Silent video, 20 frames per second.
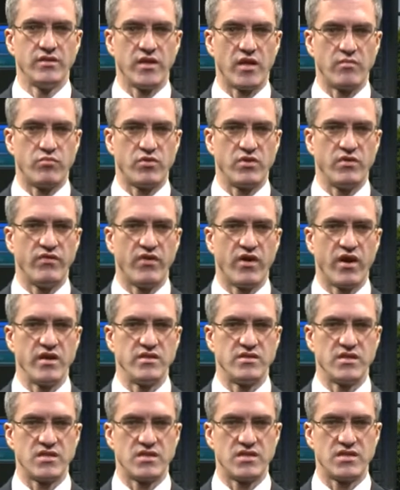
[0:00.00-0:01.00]
that
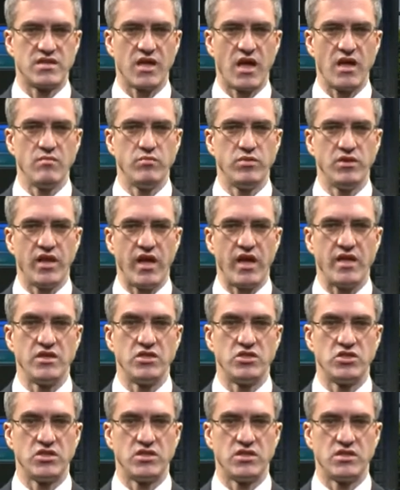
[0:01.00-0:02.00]
provides stable
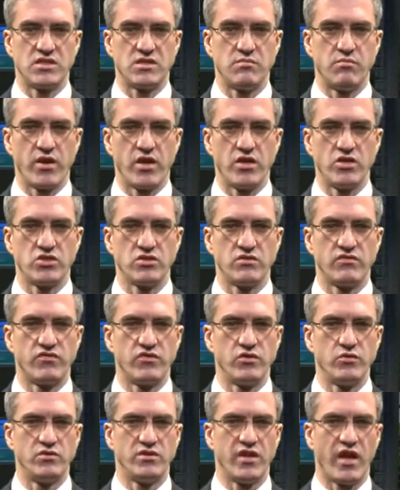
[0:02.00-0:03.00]
energy dissipation
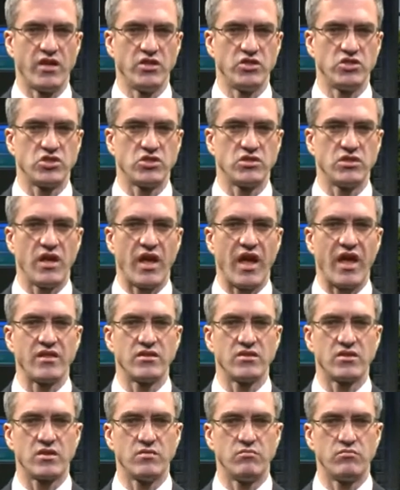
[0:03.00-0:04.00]
through tension
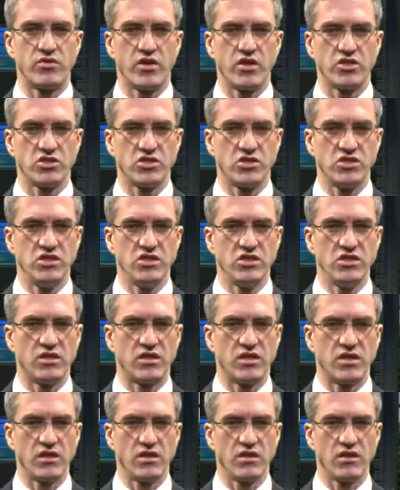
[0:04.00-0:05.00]
and compression
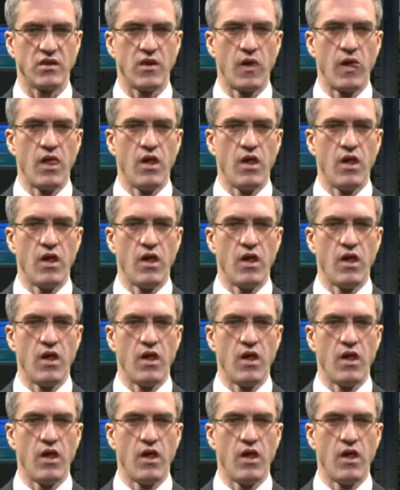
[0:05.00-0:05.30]
yielding